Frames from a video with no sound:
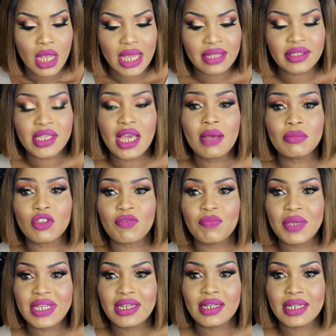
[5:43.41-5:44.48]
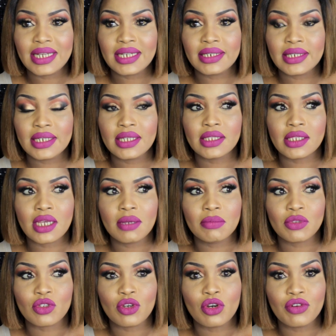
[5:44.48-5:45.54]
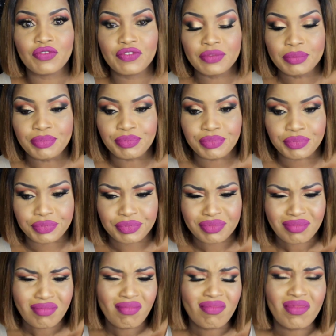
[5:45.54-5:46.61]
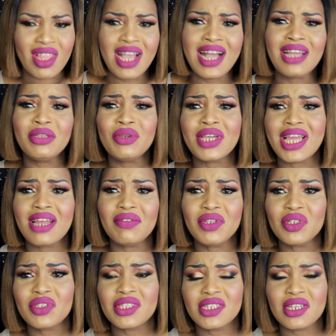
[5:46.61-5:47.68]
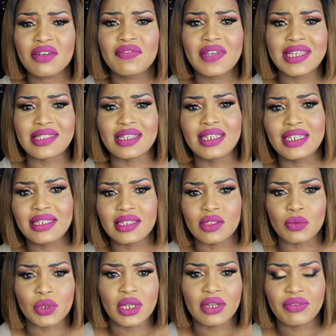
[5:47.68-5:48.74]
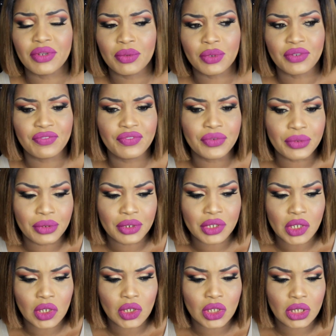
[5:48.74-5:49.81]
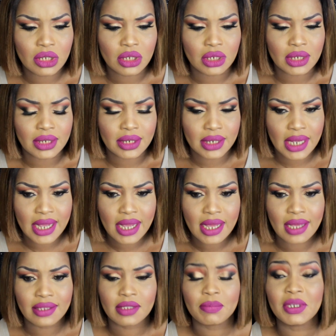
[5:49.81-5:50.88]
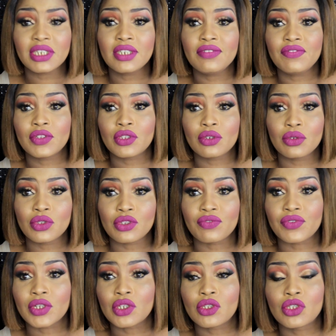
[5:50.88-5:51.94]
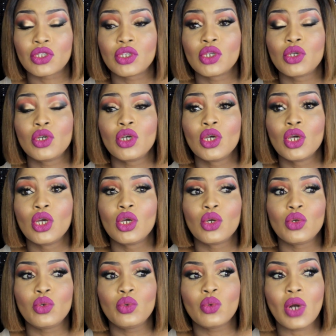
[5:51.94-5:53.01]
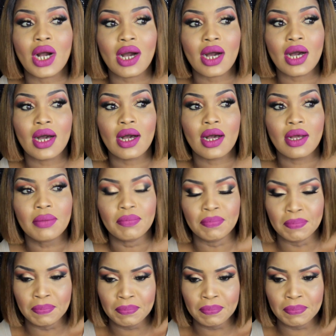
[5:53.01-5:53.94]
in terms of being a lady, in terms of how you carry yourself as a lady, is what I really want to focus on today, especially for those of us who are